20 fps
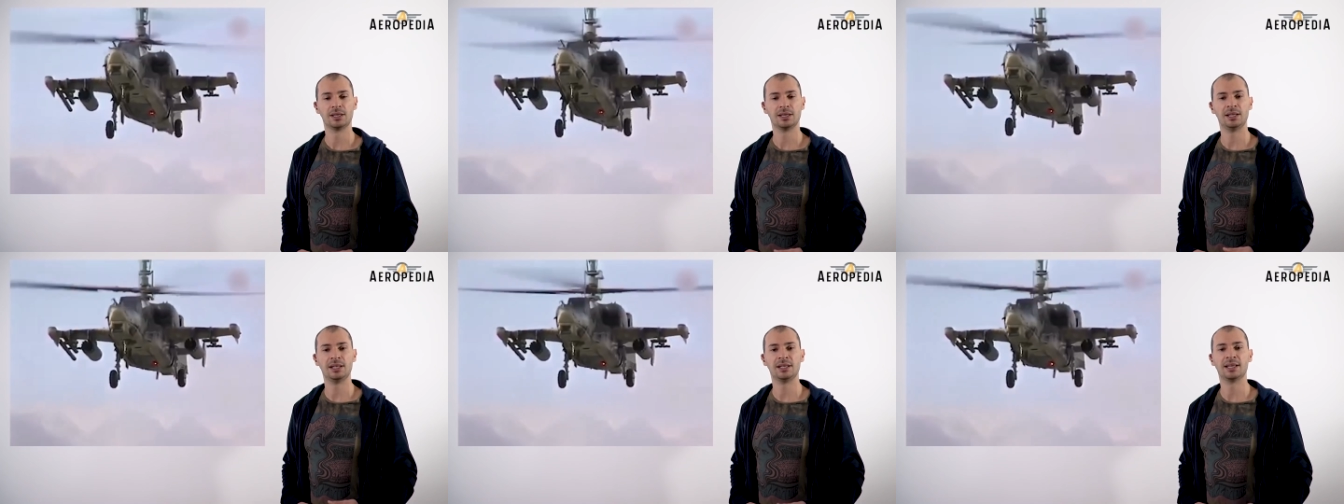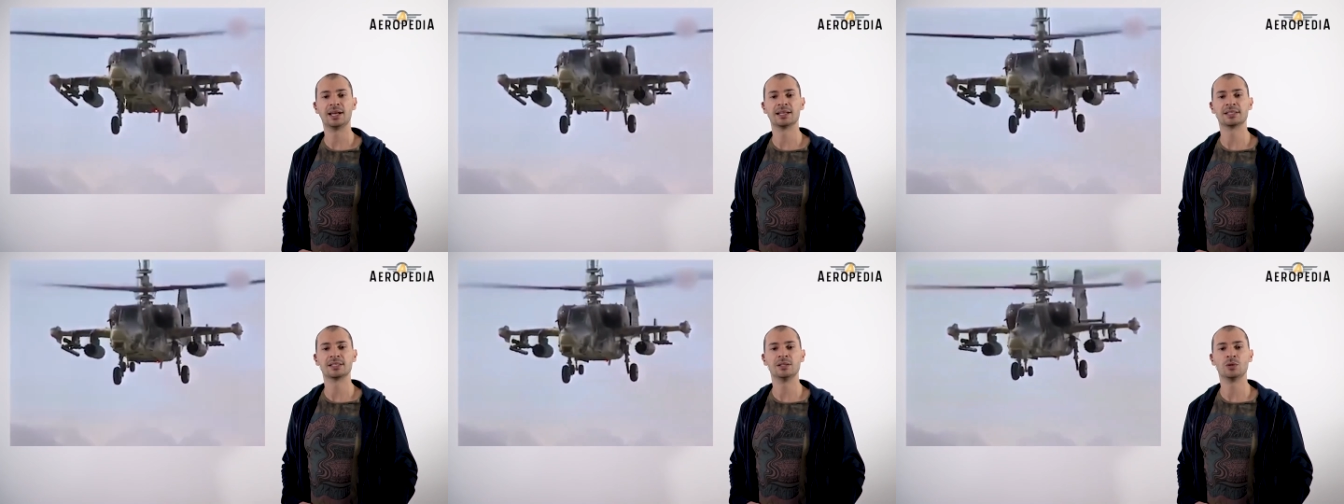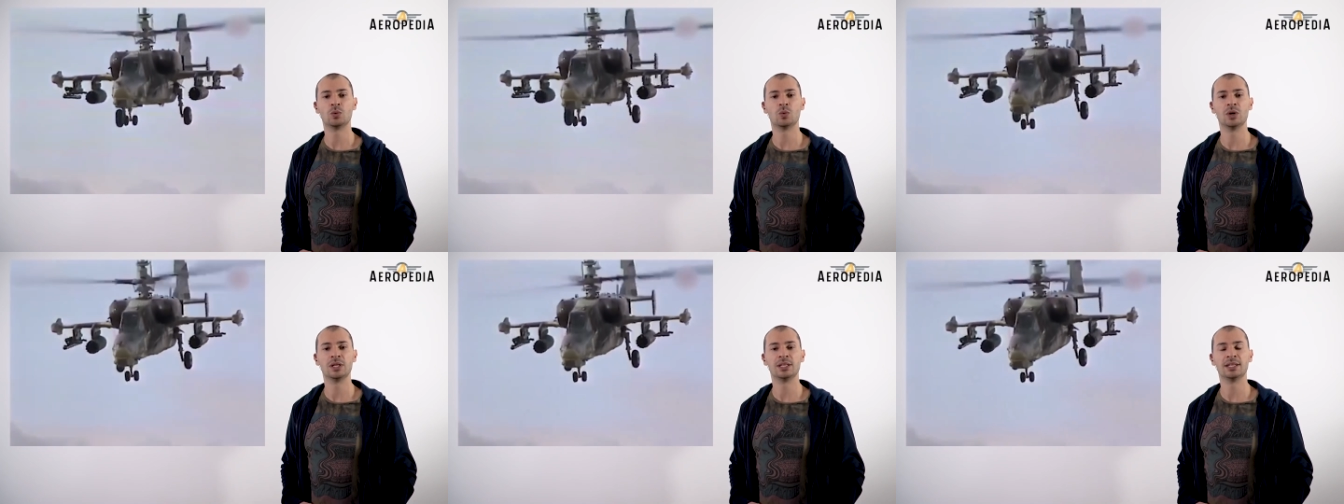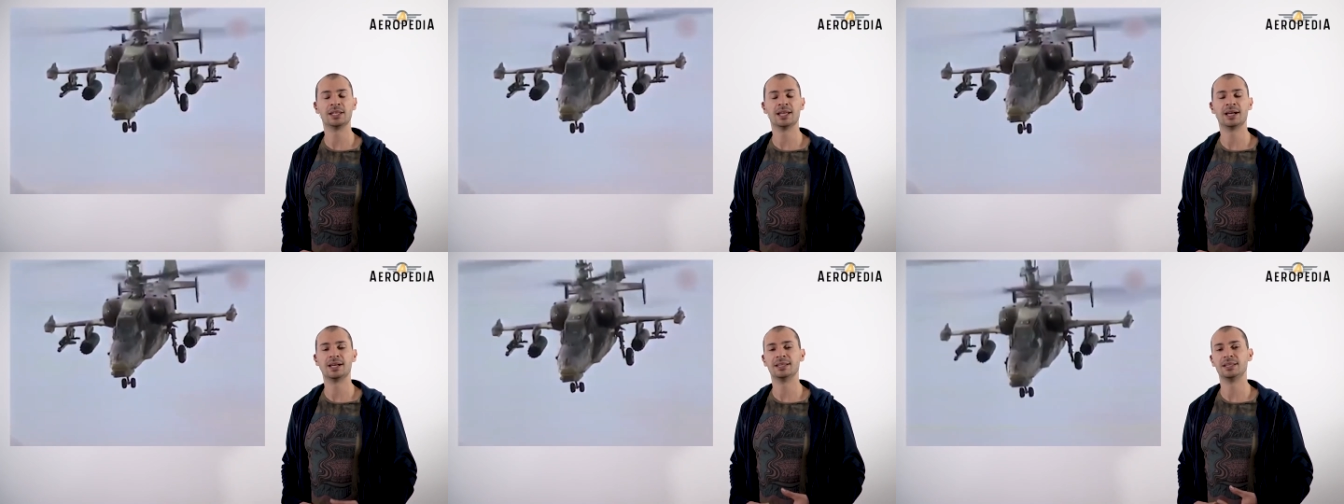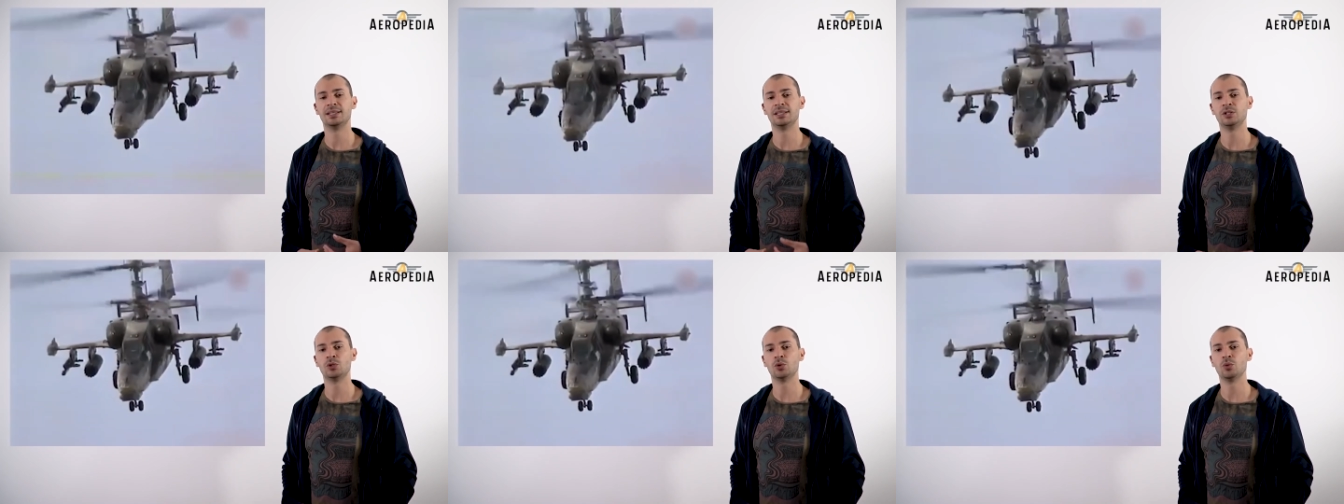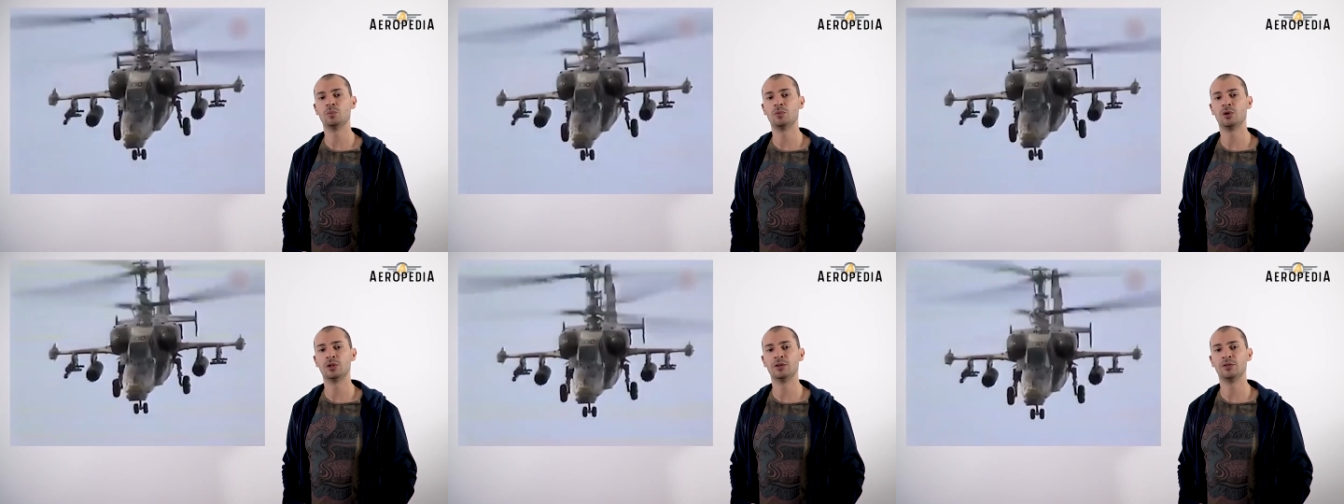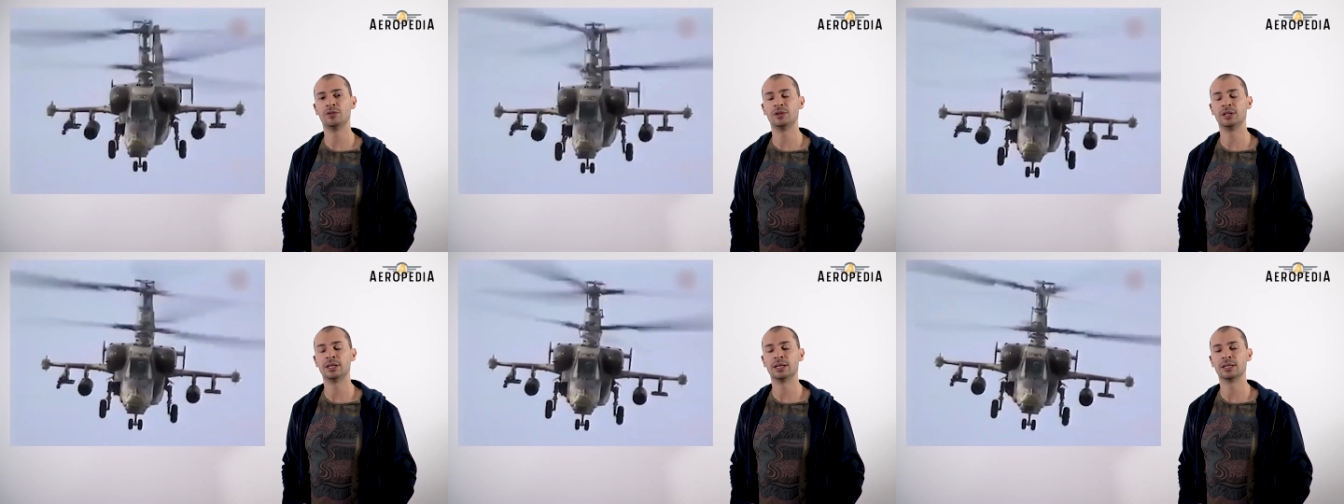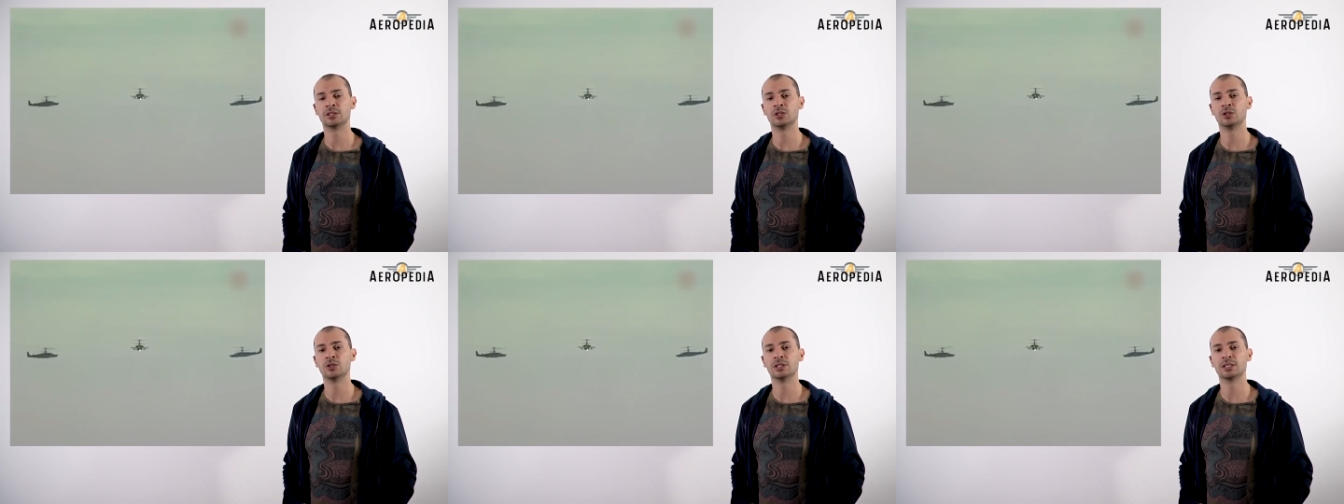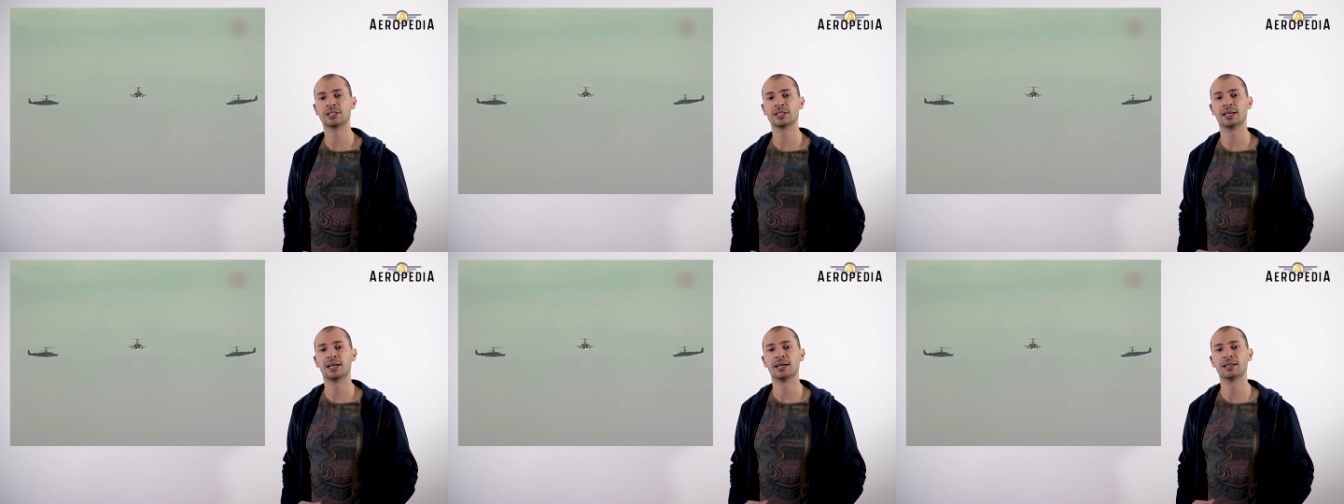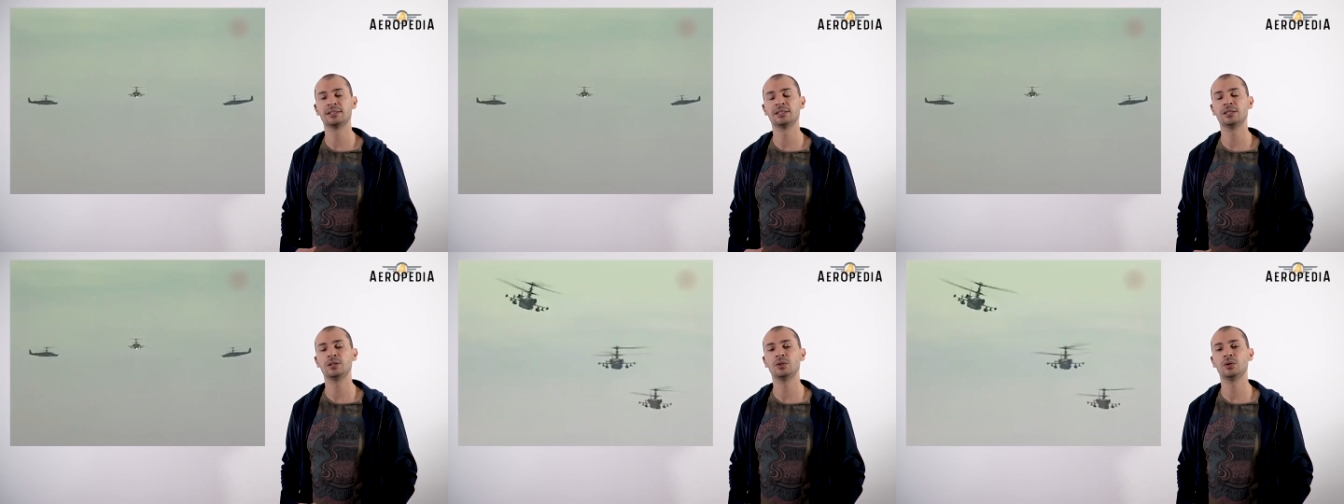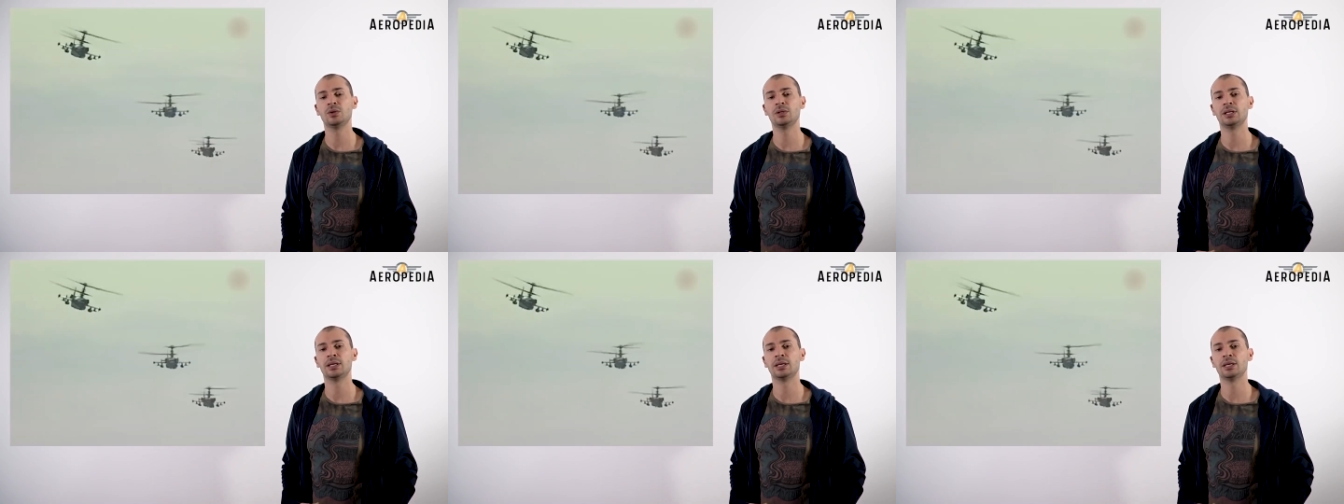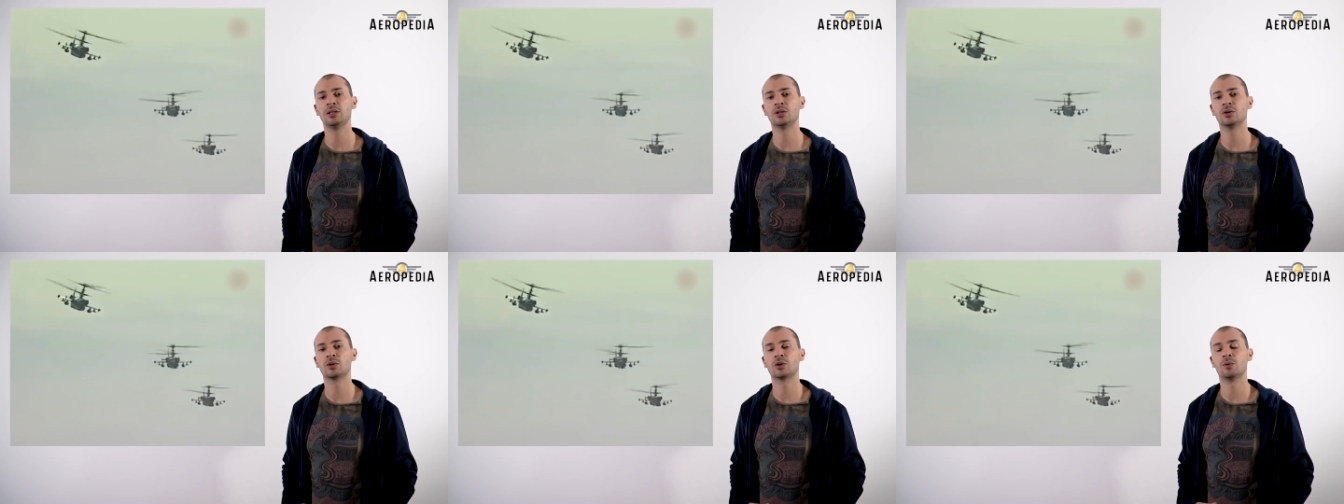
The Ka-50 and its modifications have been chosen